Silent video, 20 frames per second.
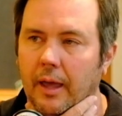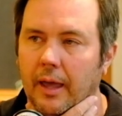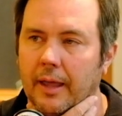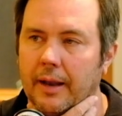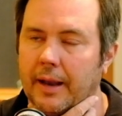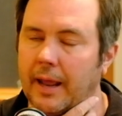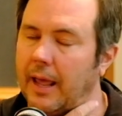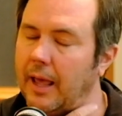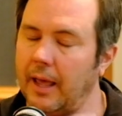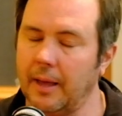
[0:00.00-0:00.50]

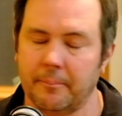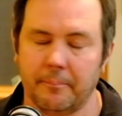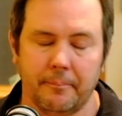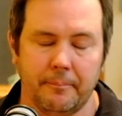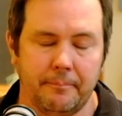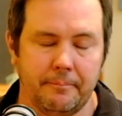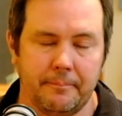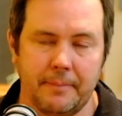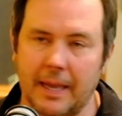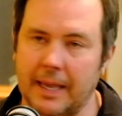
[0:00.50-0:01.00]
an
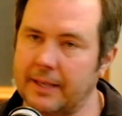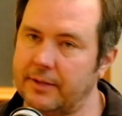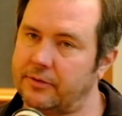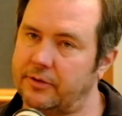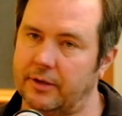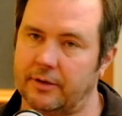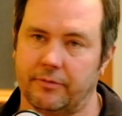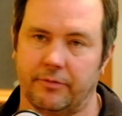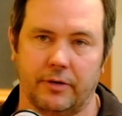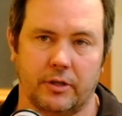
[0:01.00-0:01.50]

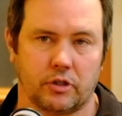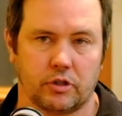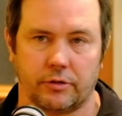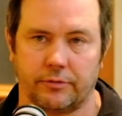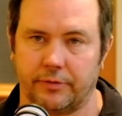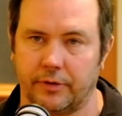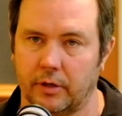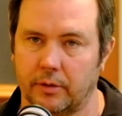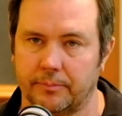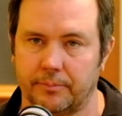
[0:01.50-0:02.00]
amazing feature
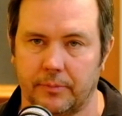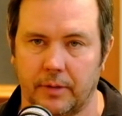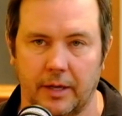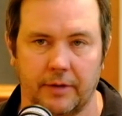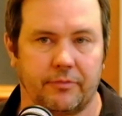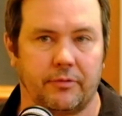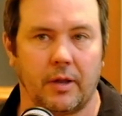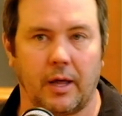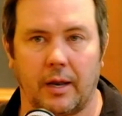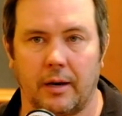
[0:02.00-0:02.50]
film,
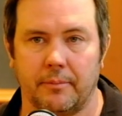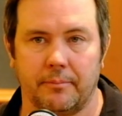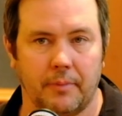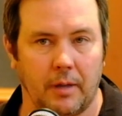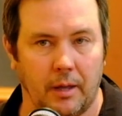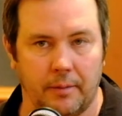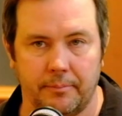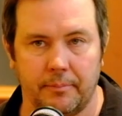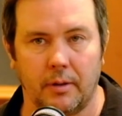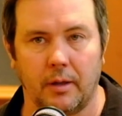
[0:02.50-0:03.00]
if not a,
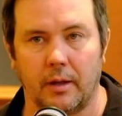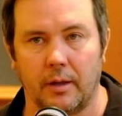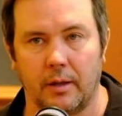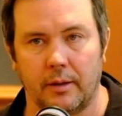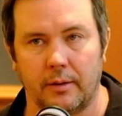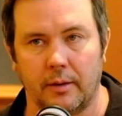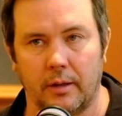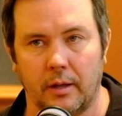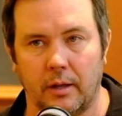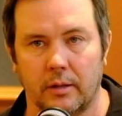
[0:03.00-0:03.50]

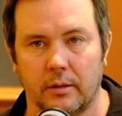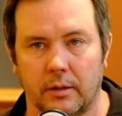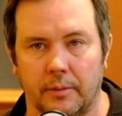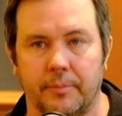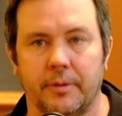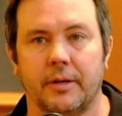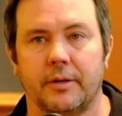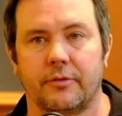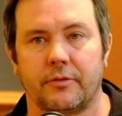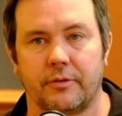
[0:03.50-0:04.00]
a, a,
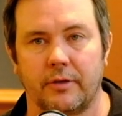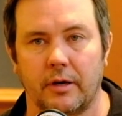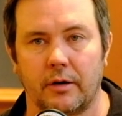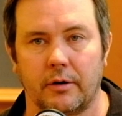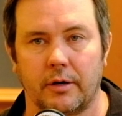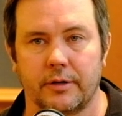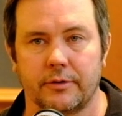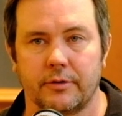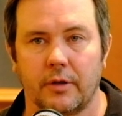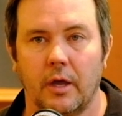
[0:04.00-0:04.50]
limited
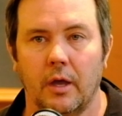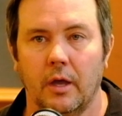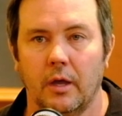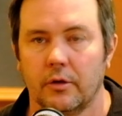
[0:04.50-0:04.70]
series.